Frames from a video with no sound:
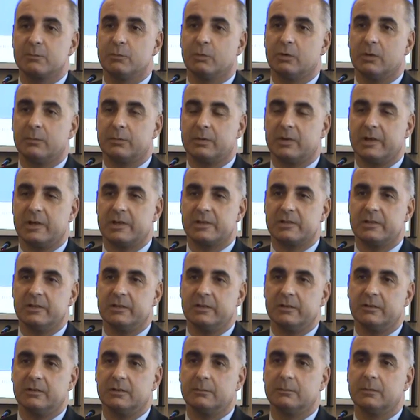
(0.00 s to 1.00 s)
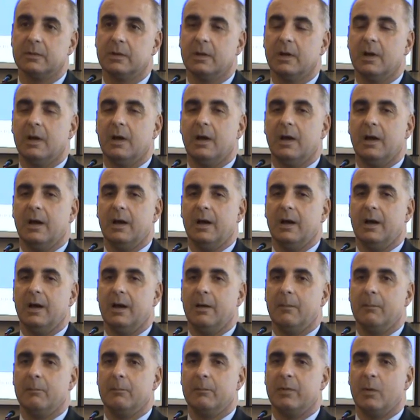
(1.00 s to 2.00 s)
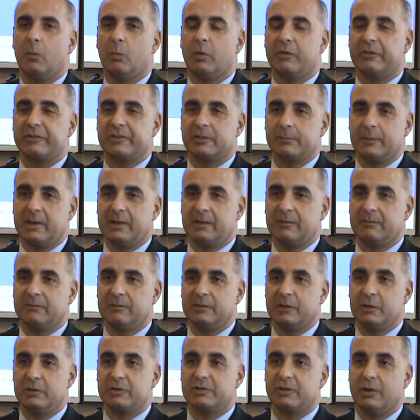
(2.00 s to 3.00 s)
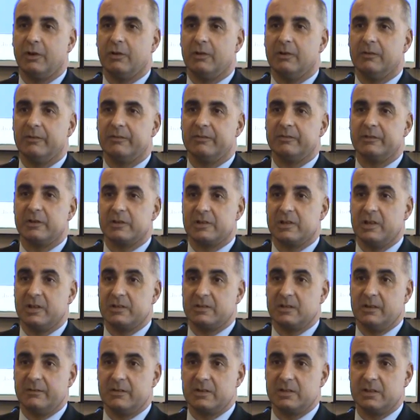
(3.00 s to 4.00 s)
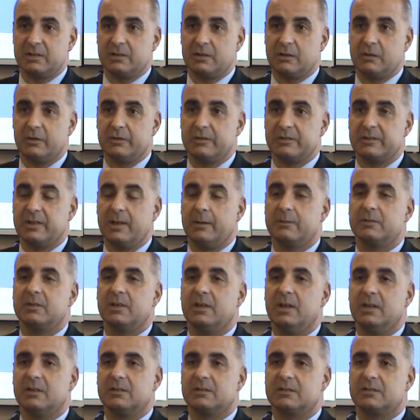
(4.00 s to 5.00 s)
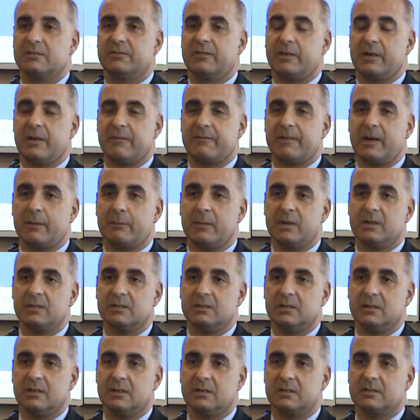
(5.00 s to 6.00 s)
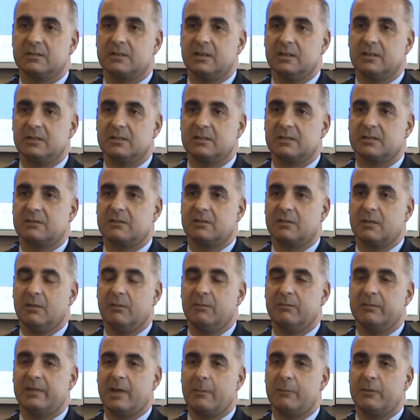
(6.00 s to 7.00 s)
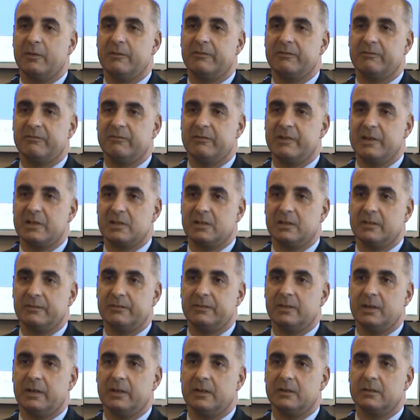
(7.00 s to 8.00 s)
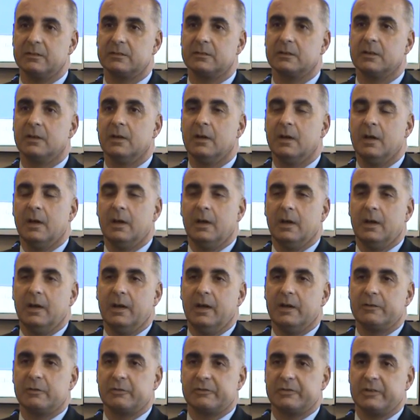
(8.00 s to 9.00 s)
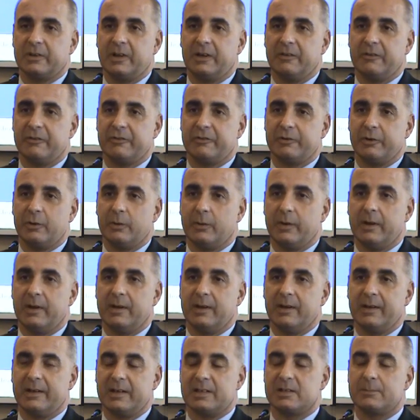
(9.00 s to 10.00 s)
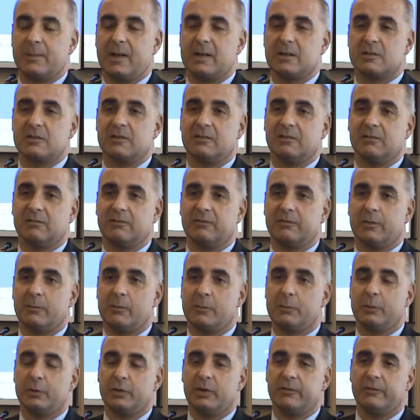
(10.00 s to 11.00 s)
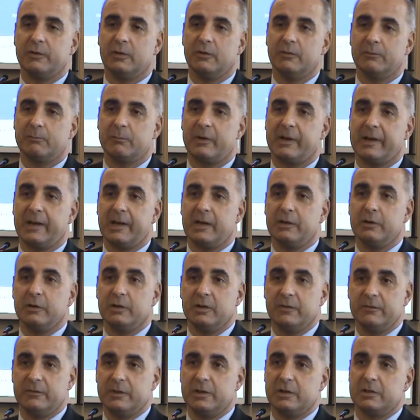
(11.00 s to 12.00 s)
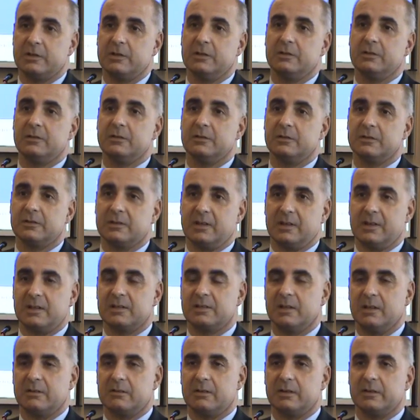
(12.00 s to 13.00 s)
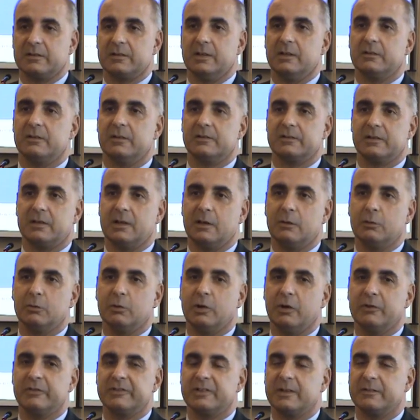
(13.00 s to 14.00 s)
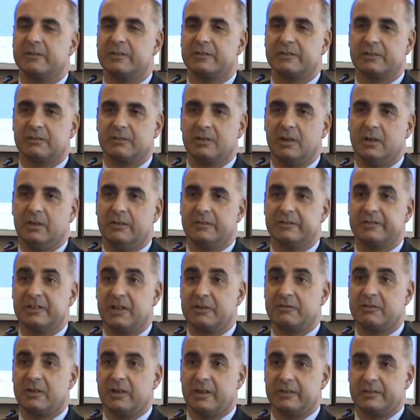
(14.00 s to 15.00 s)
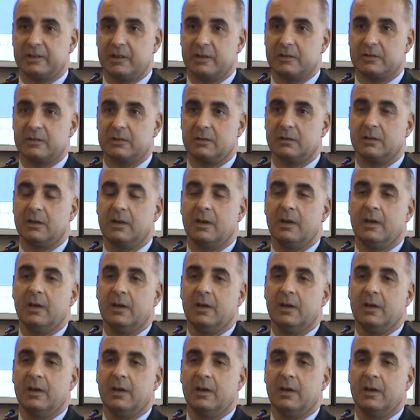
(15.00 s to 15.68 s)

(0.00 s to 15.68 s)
small operation in Europe, but wants to make use of the shared service centre concept. It's very fragmented. It's got a number of regional affiliates. It's also going through an expansion from the point of view of bringing in new divisions and etc. etc. So the whole concept of centralisation